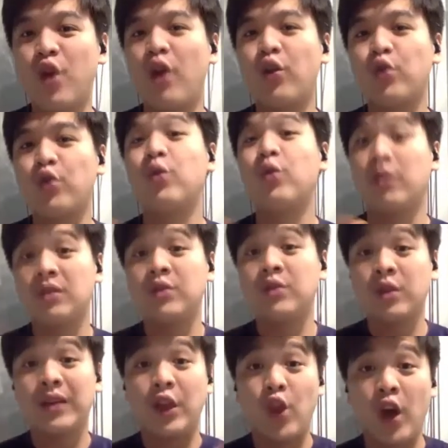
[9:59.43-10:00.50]
to, so
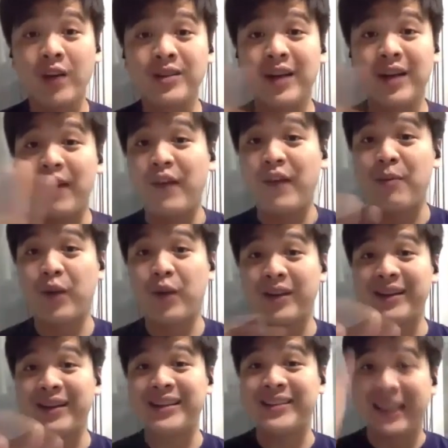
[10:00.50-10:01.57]
the nots are very important
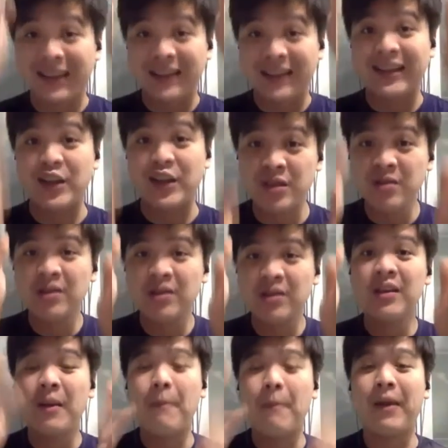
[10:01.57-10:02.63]
in setting intention, but